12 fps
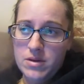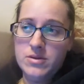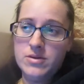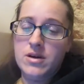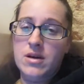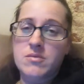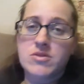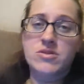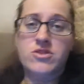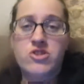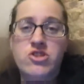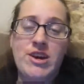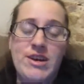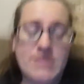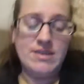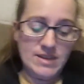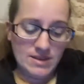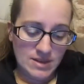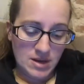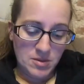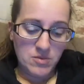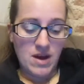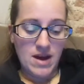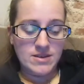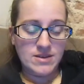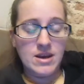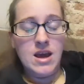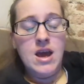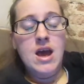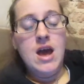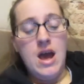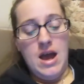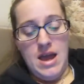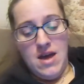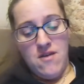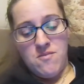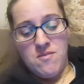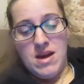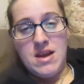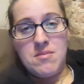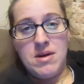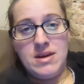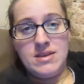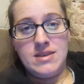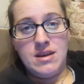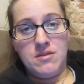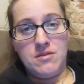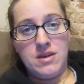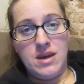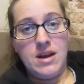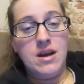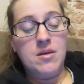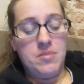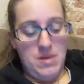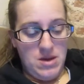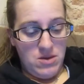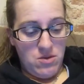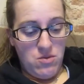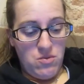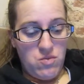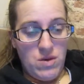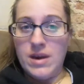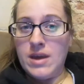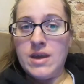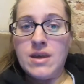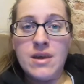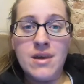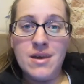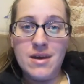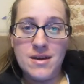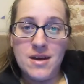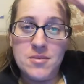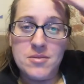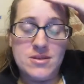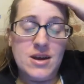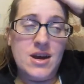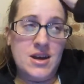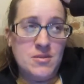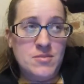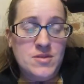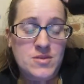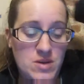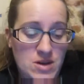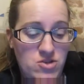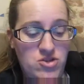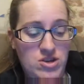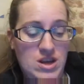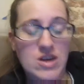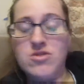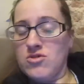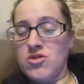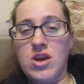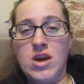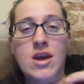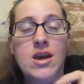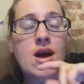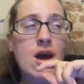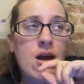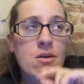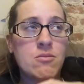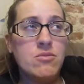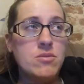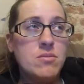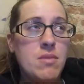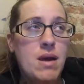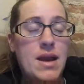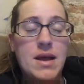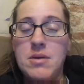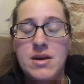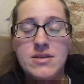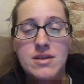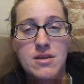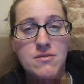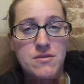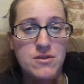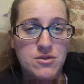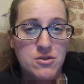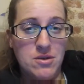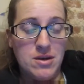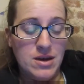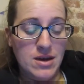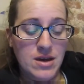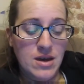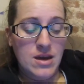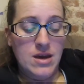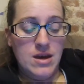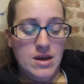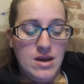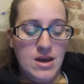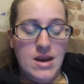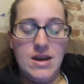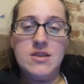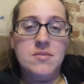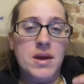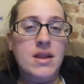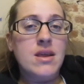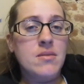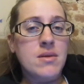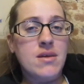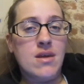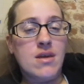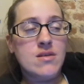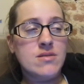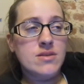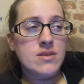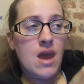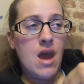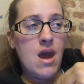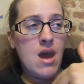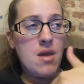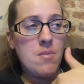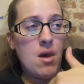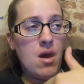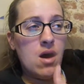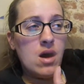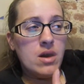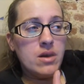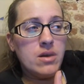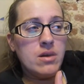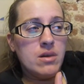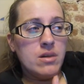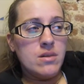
so I've been just trying to take the time to rest. I have made myself get up and go running a couple times, which yesterday I'm mad at myself for doing. And it's mainly because I'm on,